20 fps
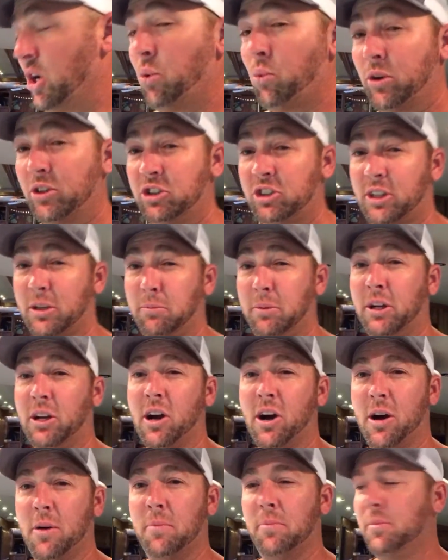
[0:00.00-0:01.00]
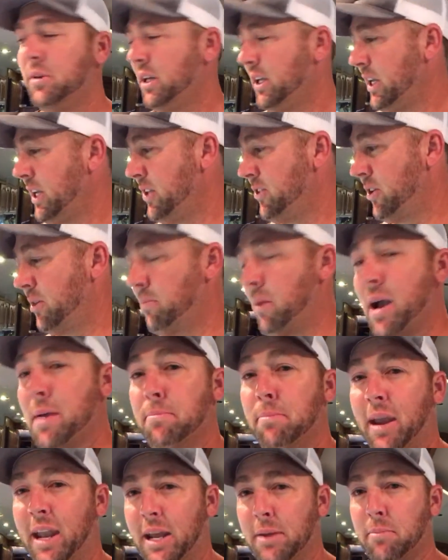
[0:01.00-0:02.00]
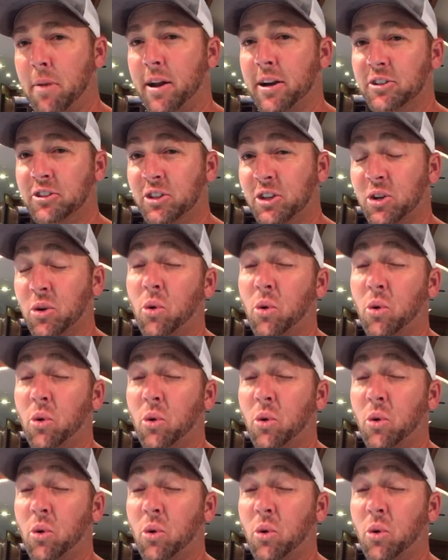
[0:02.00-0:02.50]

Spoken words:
which could become either my main monitor